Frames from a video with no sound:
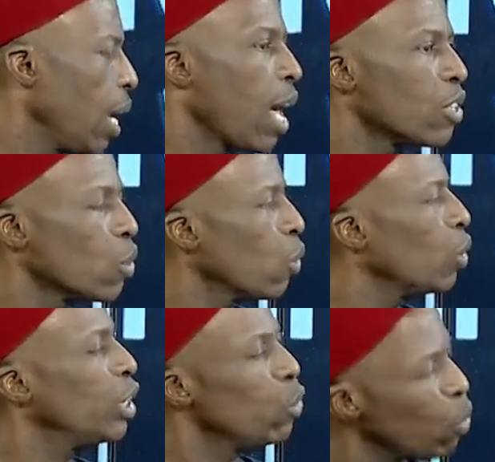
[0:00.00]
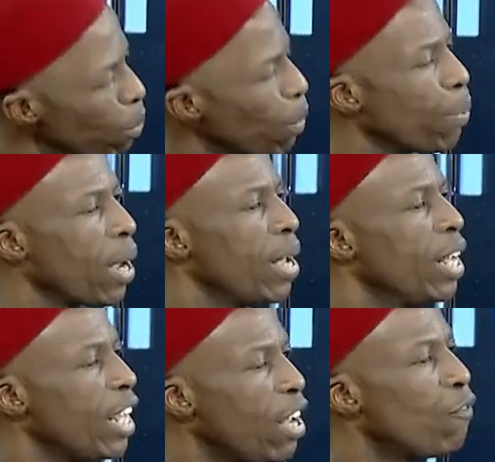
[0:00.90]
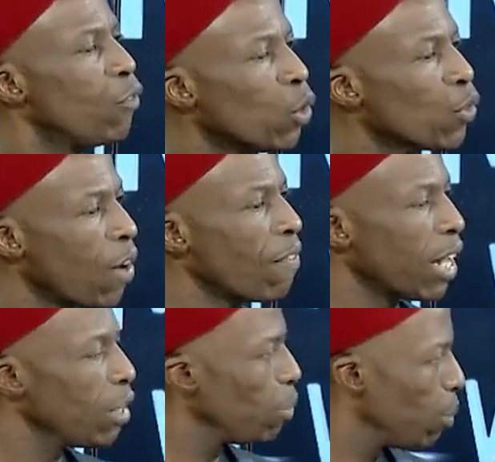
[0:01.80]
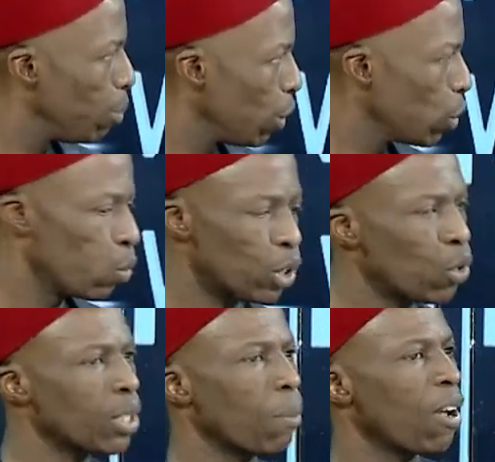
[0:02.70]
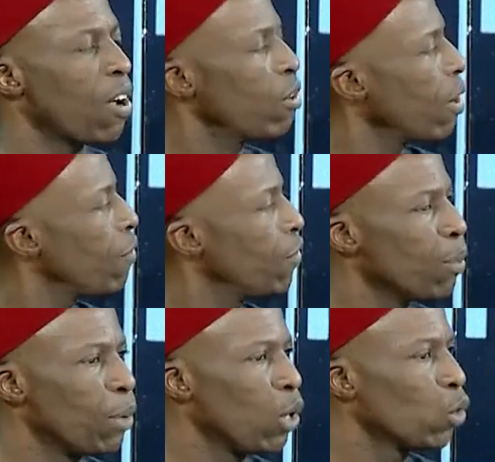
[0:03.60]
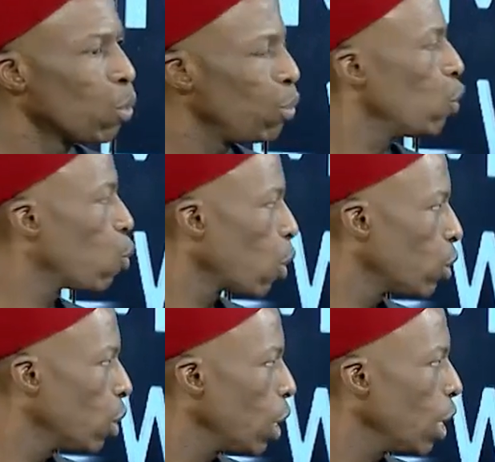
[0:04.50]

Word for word: and so on. Did we prepare? If those five hadn't been built, which cost about one hundred fifty million to build one,